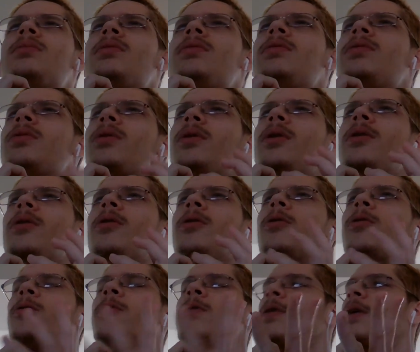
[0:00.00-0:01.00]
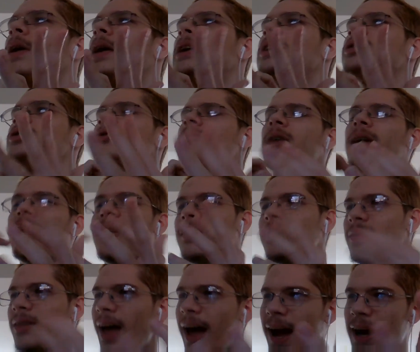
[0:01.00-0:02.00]
sort of
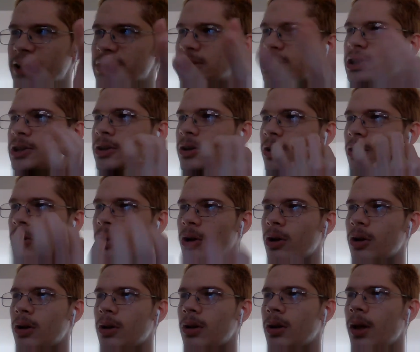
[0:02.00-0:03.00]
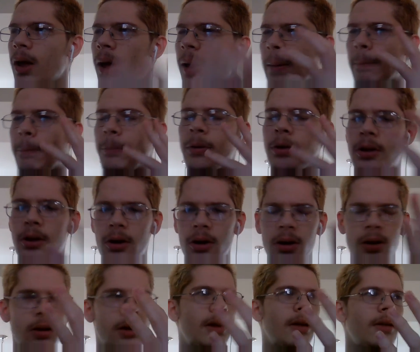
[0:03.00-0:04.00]
transactional,
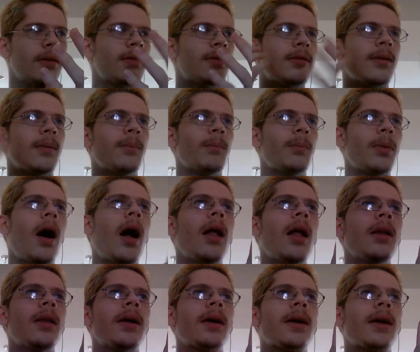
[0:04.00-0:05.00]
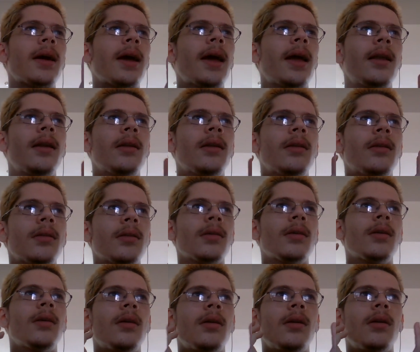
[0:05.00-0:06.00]
purely symbolic
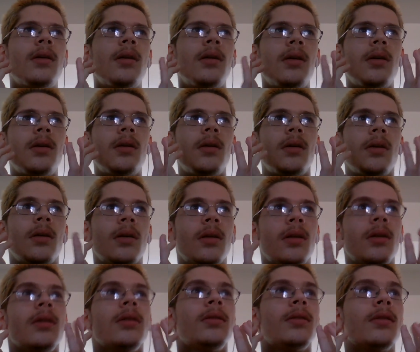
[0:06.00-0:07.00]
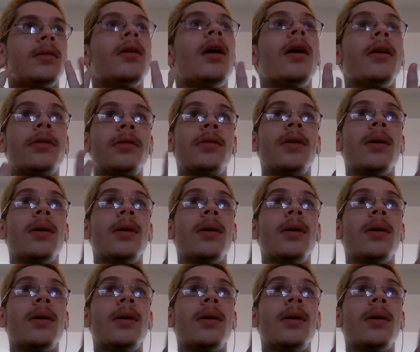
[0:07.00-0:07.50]
end. This is all